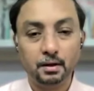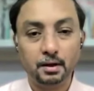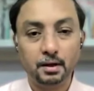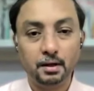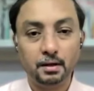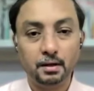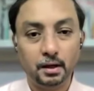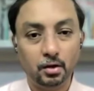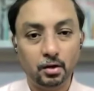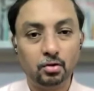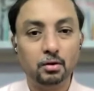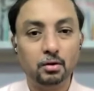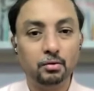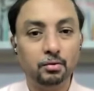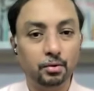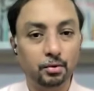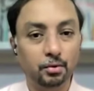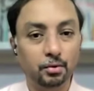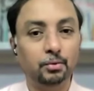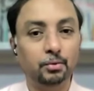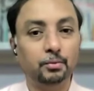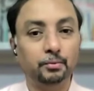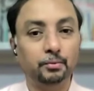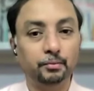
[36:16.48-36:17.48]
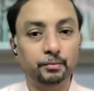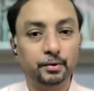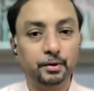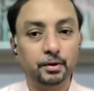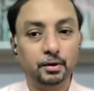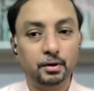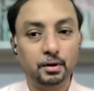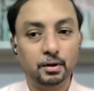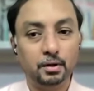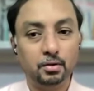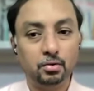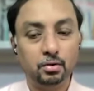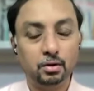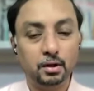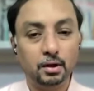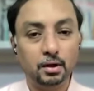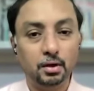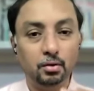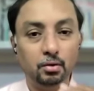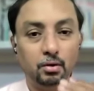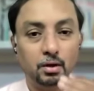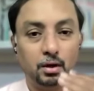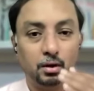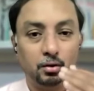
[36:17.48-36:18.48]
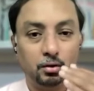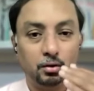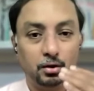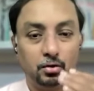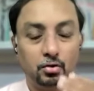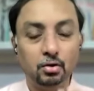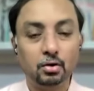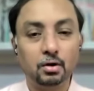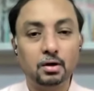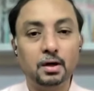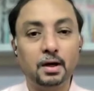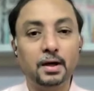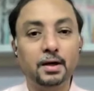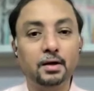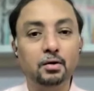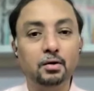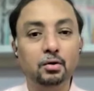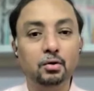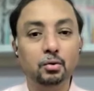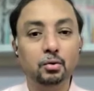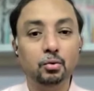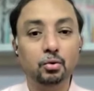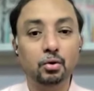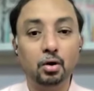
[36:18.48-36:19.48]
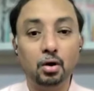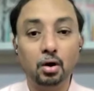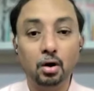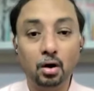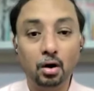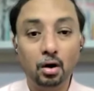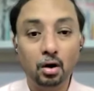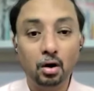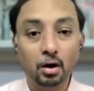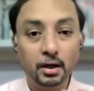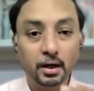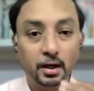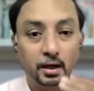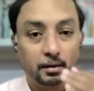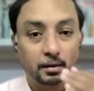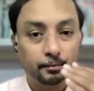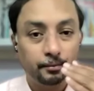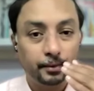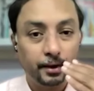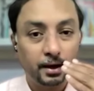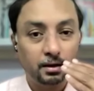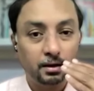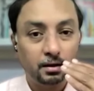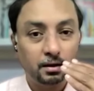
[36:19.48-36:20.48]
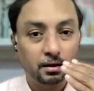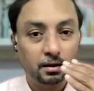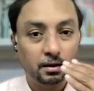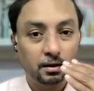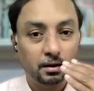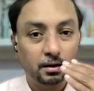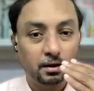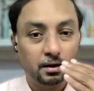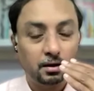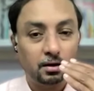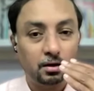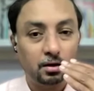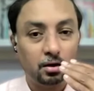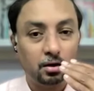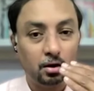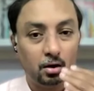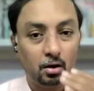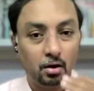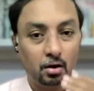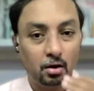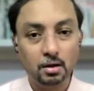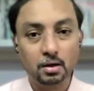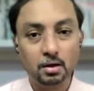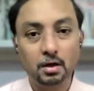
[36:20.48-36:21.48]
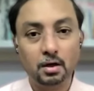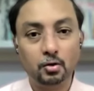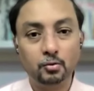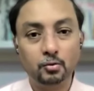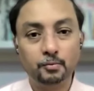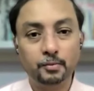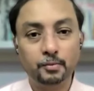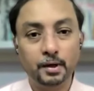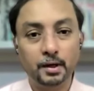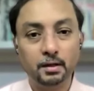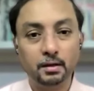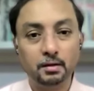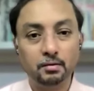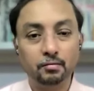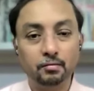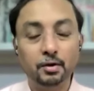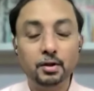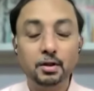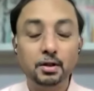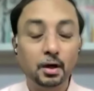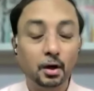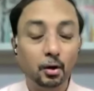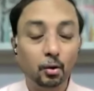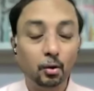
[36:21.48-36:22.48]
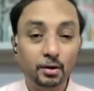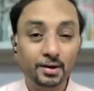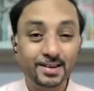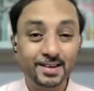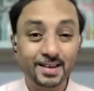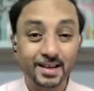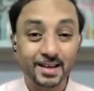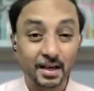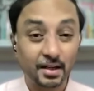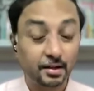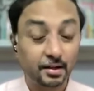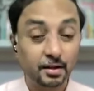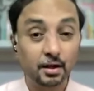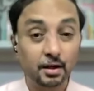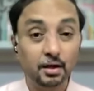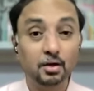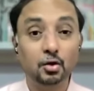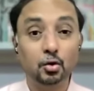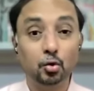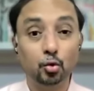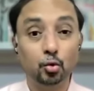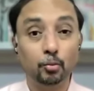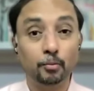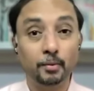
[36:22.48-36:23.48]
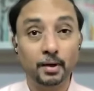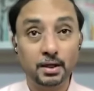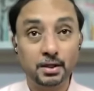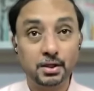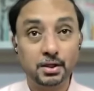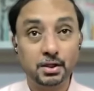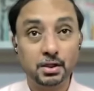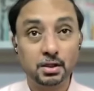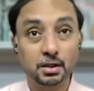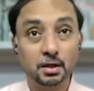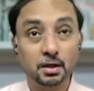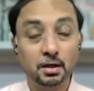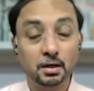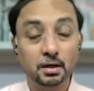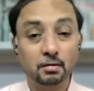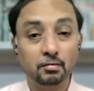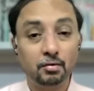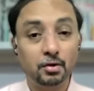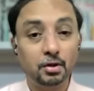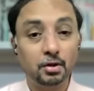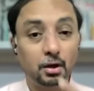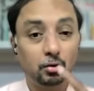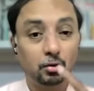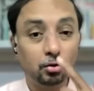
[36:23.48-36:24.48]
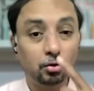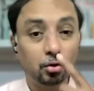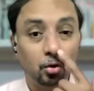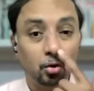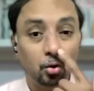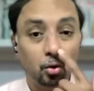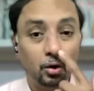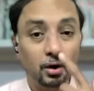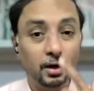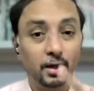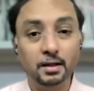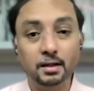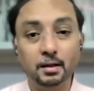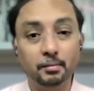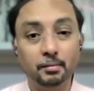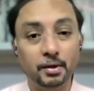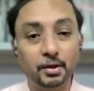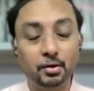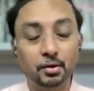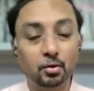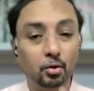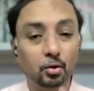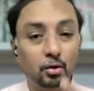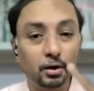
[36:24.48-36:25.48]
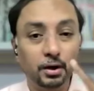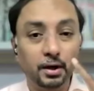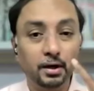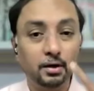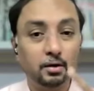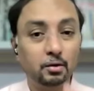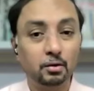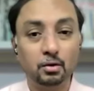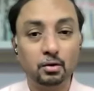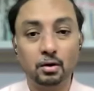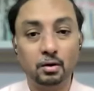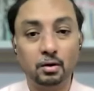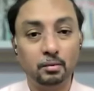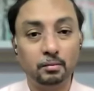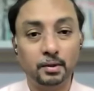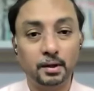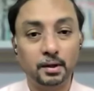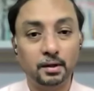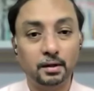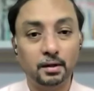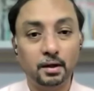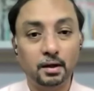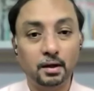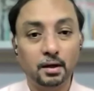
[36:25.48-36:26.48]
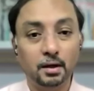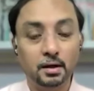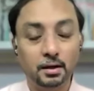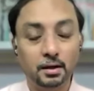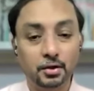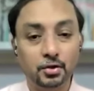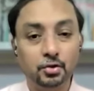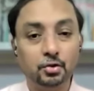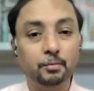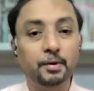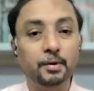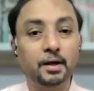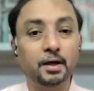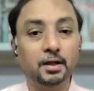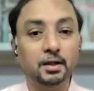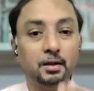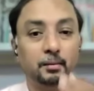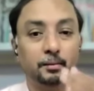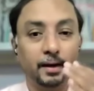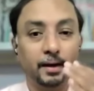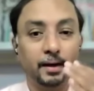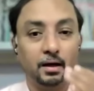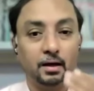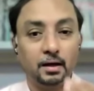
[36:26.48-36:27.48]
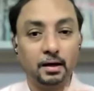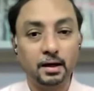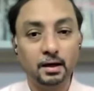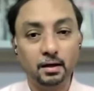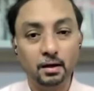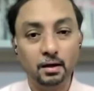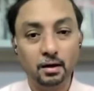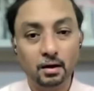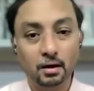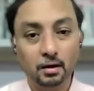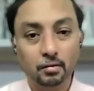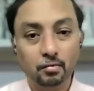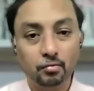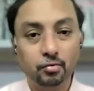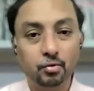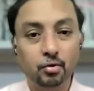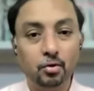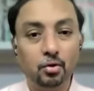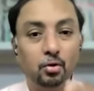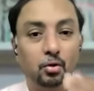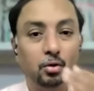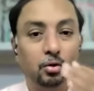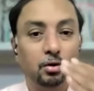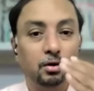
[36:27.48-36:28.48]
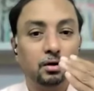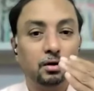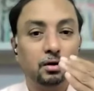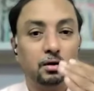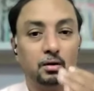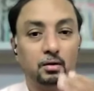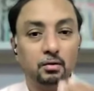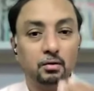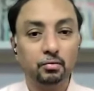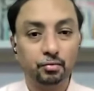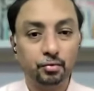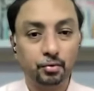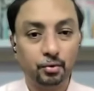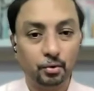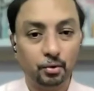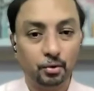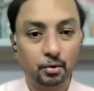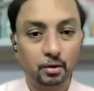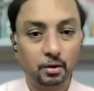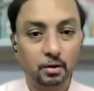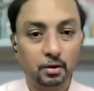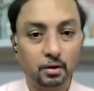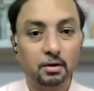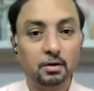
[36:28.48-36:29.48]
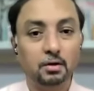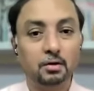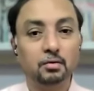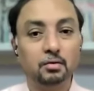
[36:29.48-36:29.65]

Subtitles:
Right? That is how you do. So then you count is you're trying to do long in breath, long out breath without stressing too much, without holding the breath. You don't need to do long breath. It should be rhythmic, right? 4, 4,